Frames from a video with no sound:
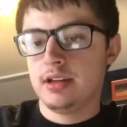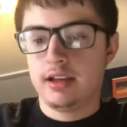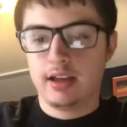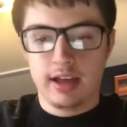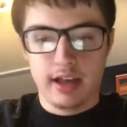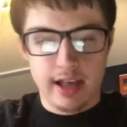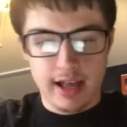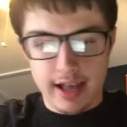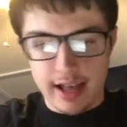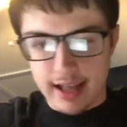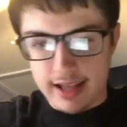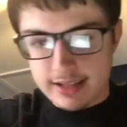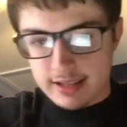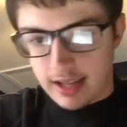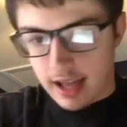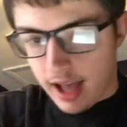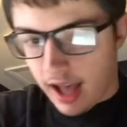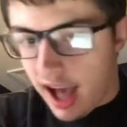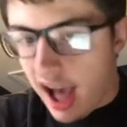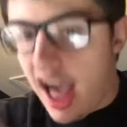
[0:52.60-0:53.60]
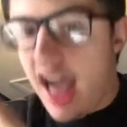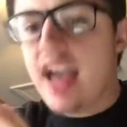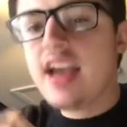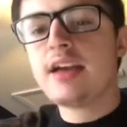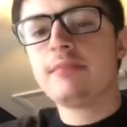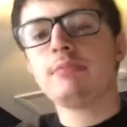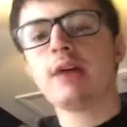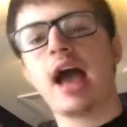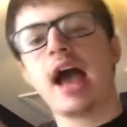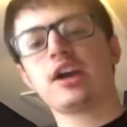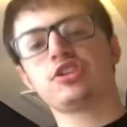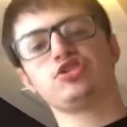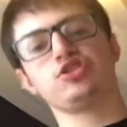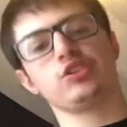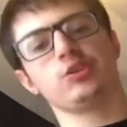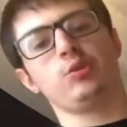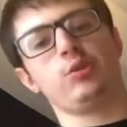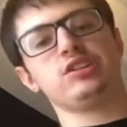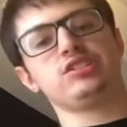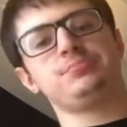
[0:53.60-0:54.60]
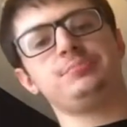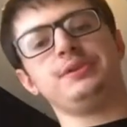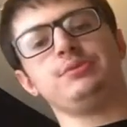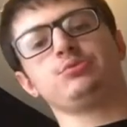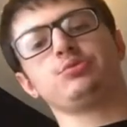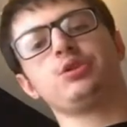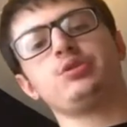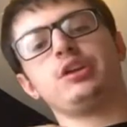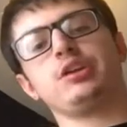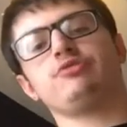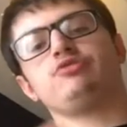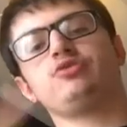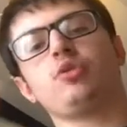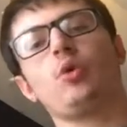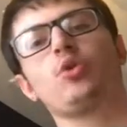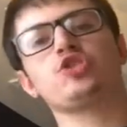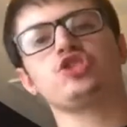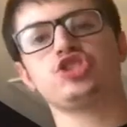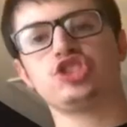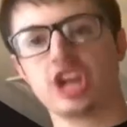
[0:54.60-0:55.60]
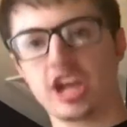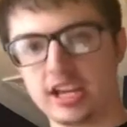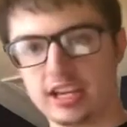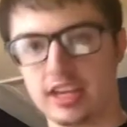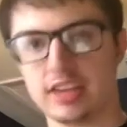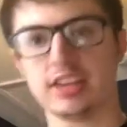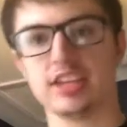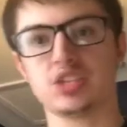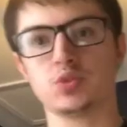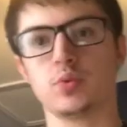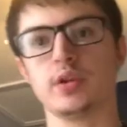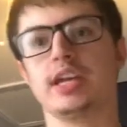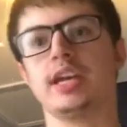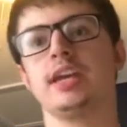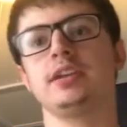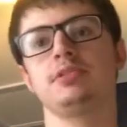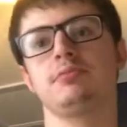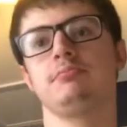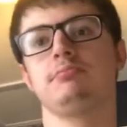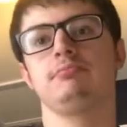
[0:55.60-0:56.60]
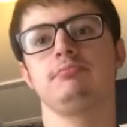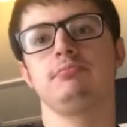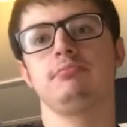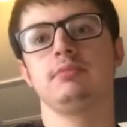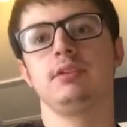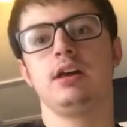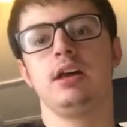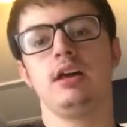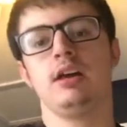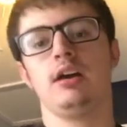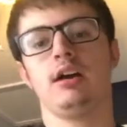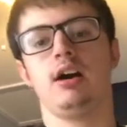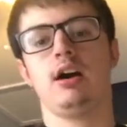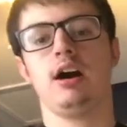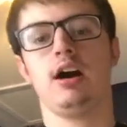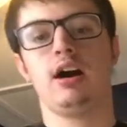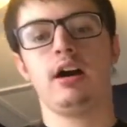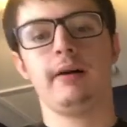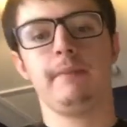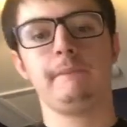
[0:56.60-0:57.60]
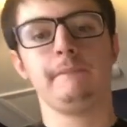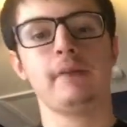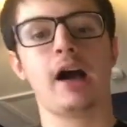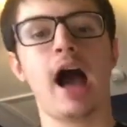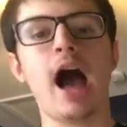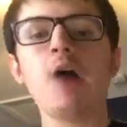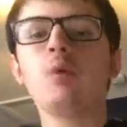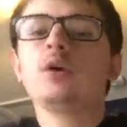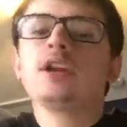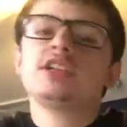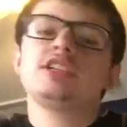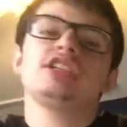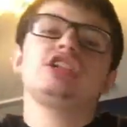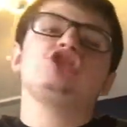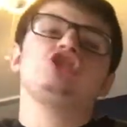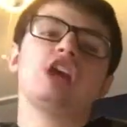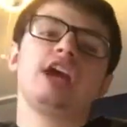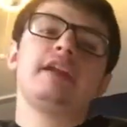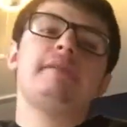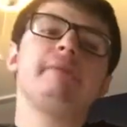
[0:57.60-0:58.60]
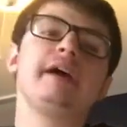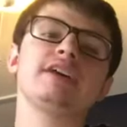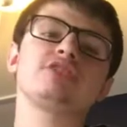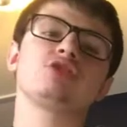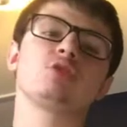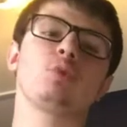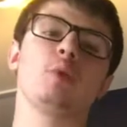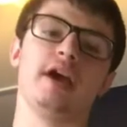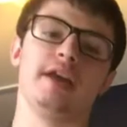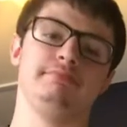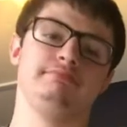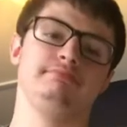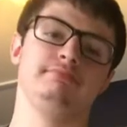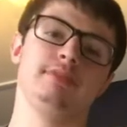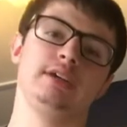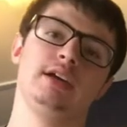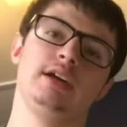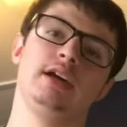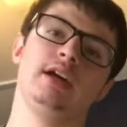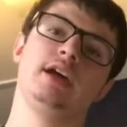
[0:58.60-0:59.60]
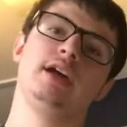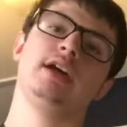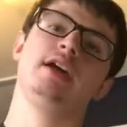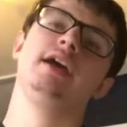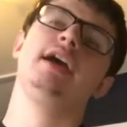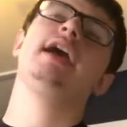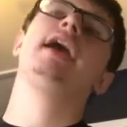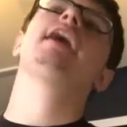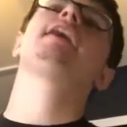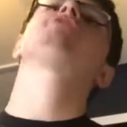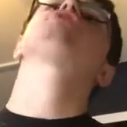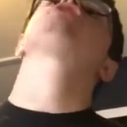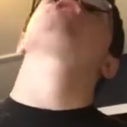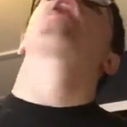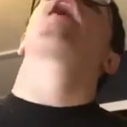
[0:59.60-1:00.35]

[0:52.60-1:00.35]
And I am actually going to be rooting for Shayna this weekend. Um, I want to see Shayna Baszler win. And